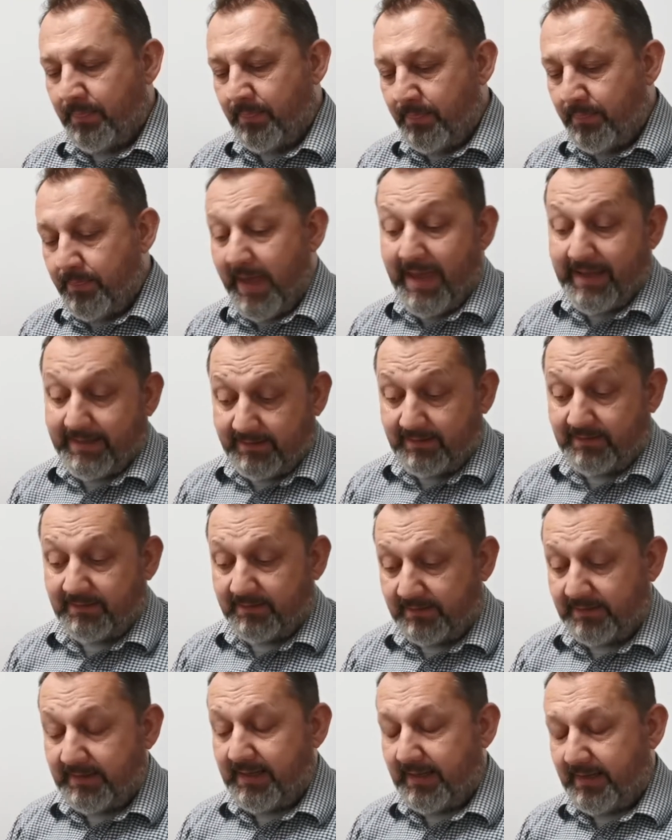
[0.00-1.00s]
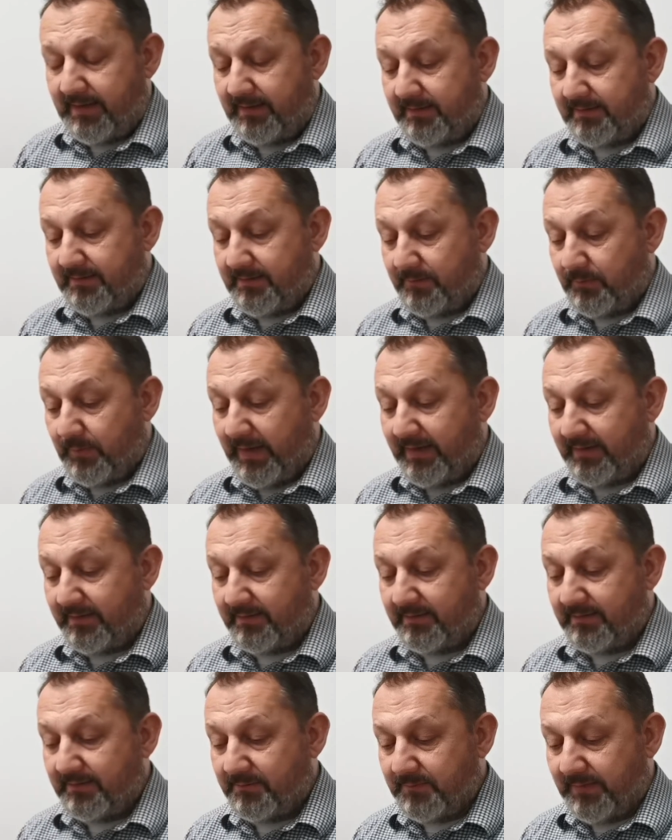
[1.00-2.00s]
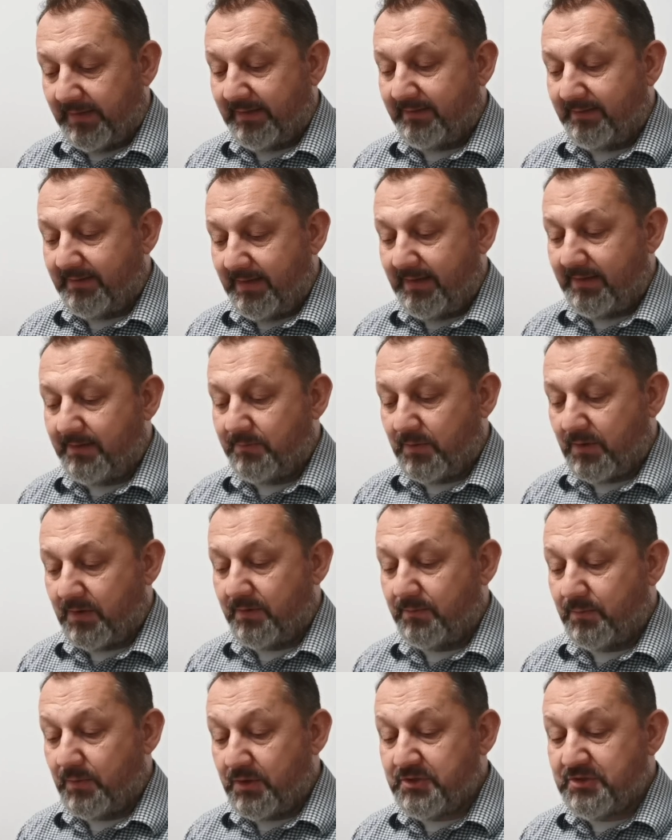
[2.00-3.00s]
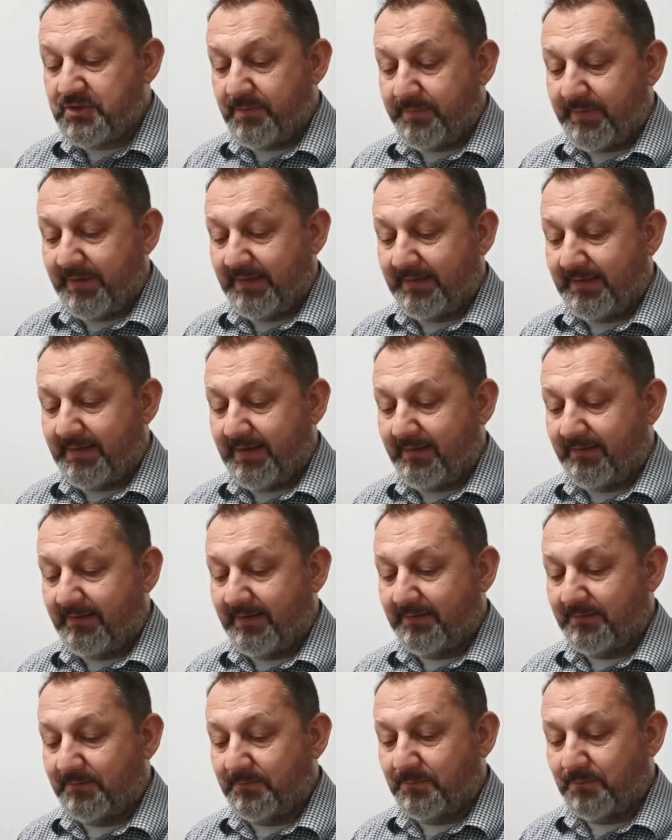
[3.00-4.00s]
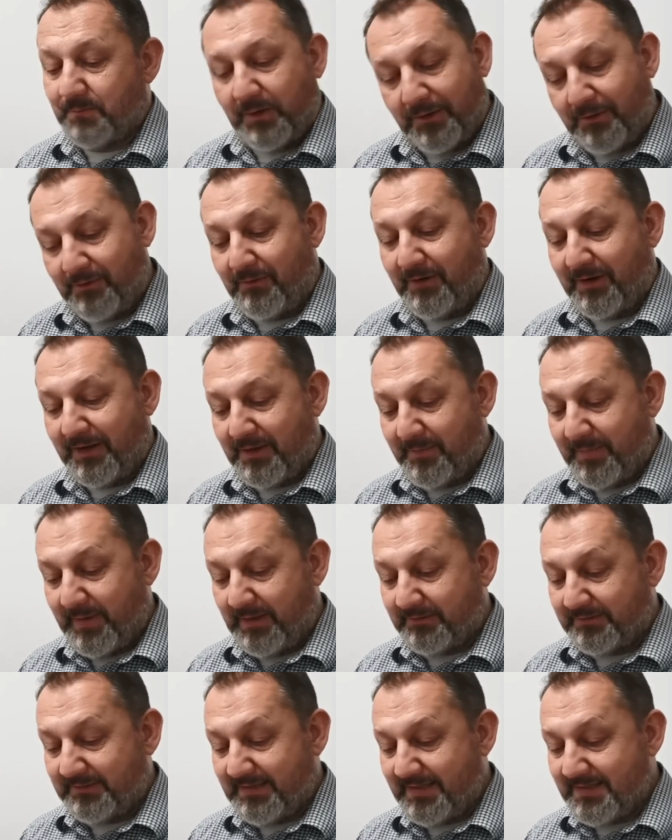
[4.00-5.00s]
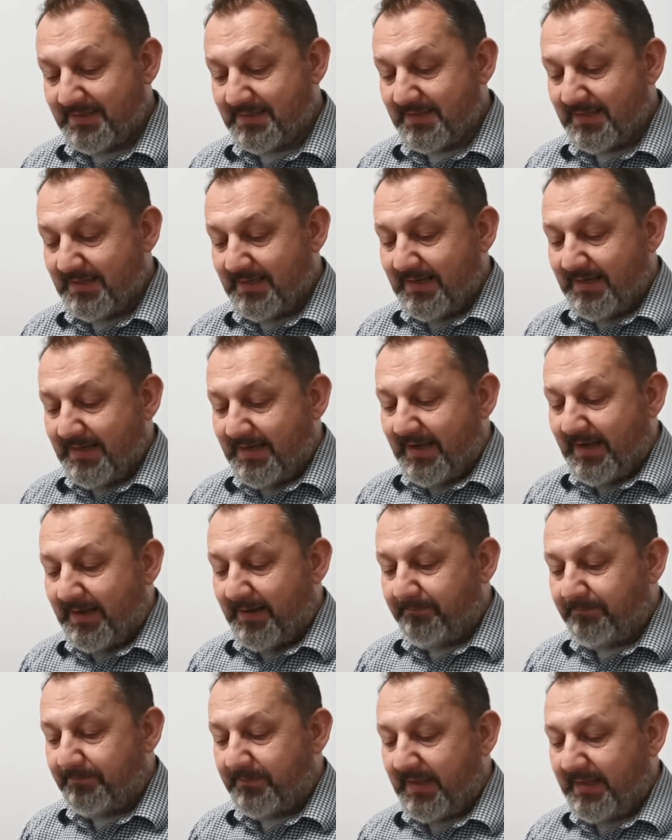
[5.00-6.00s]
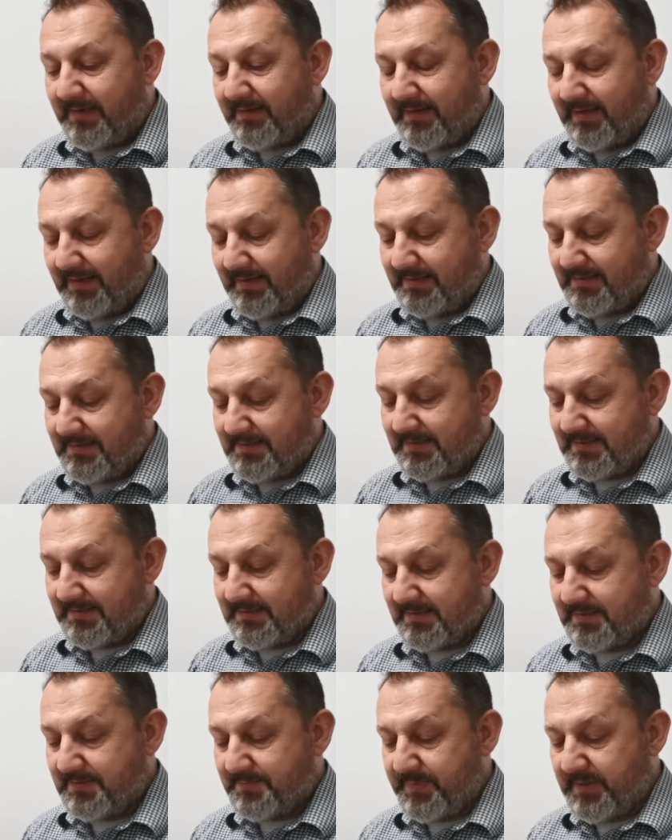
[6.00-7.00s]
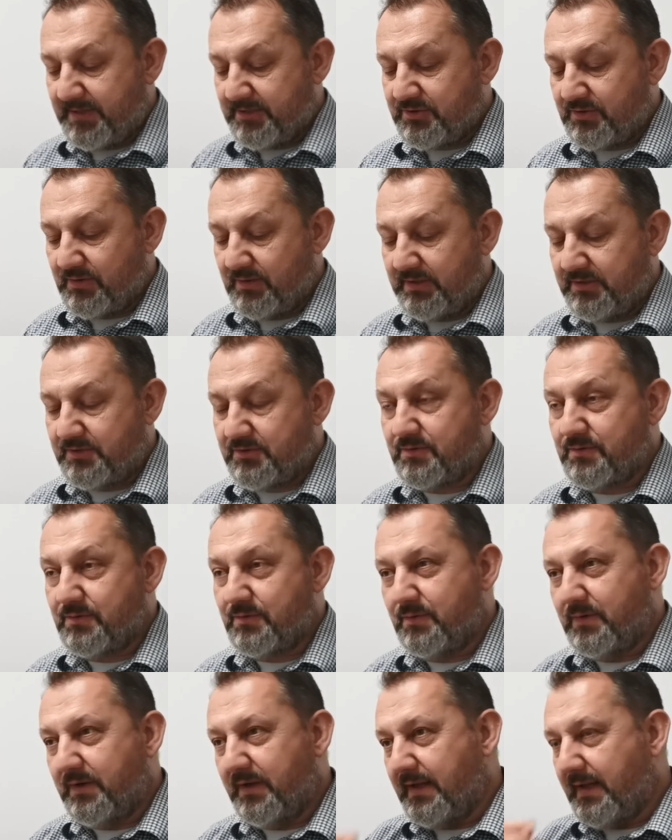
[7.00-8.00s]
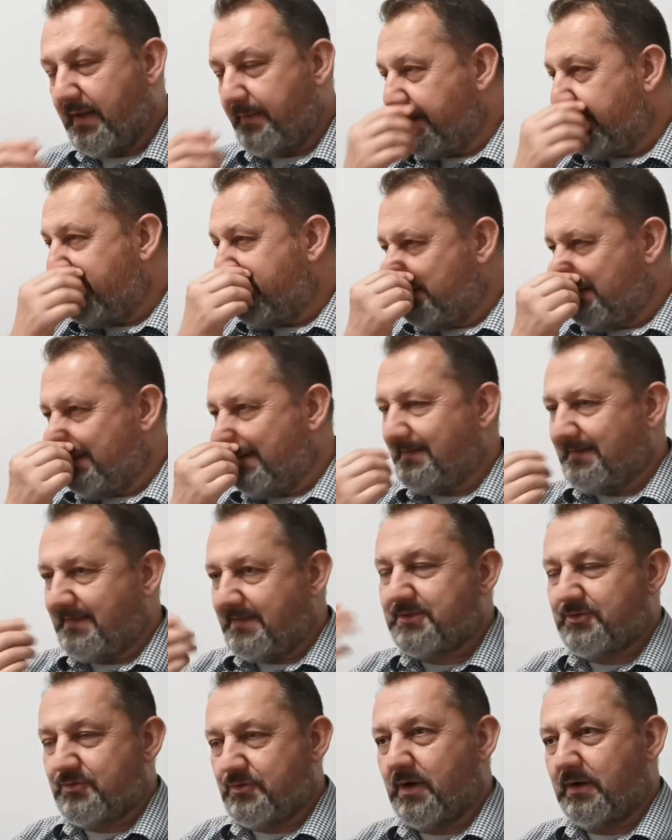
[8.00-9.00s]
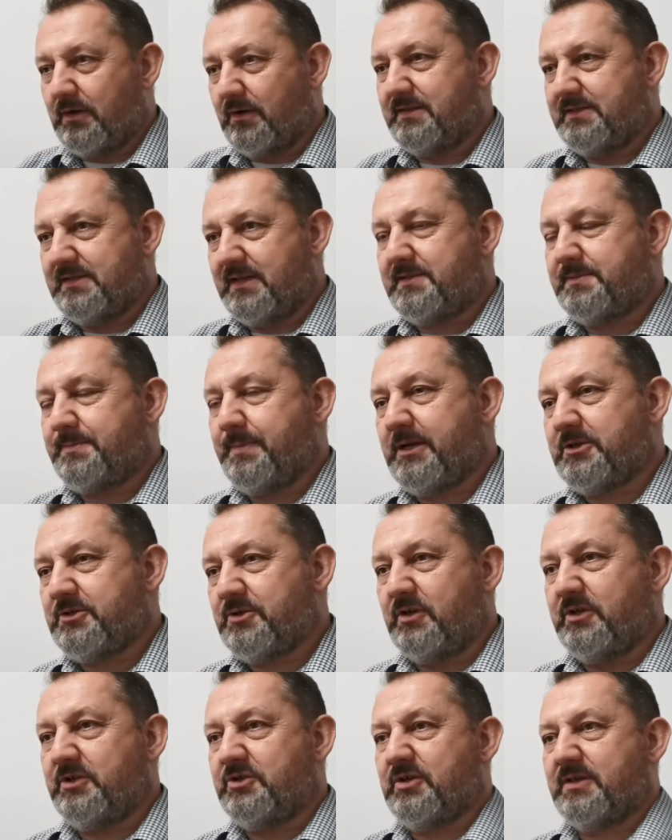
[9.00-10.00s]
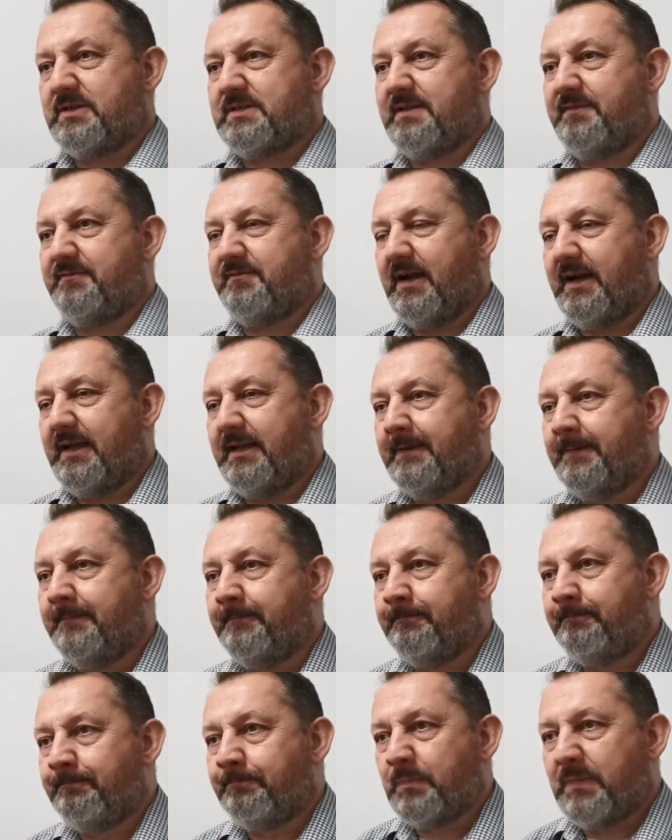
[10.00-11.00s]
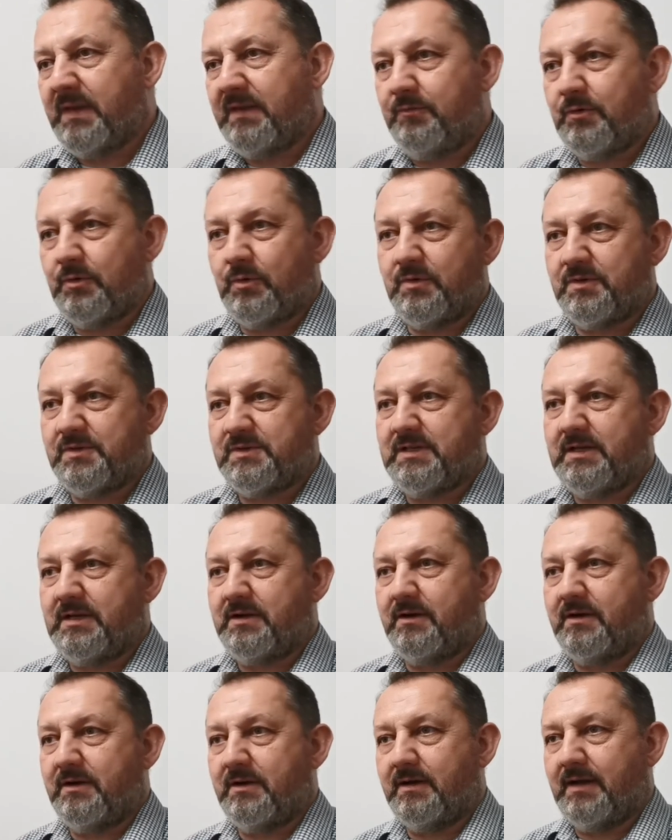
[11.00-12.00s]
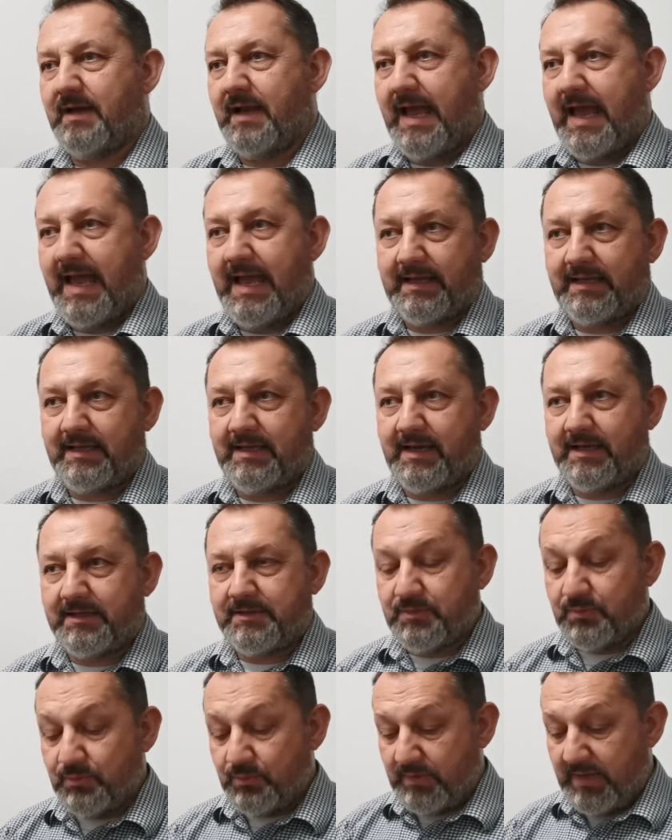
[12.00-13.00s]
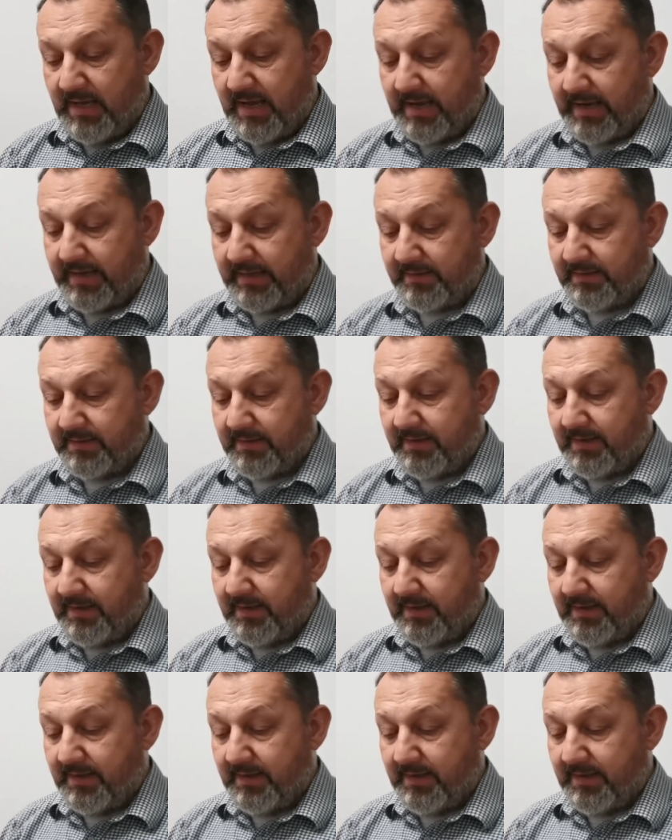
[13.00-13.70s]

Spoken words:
back in the day when they were worshiping there and wondering about this. And this is especially true. I mean, this struggle is especially justified if you consider Haggai 2:9,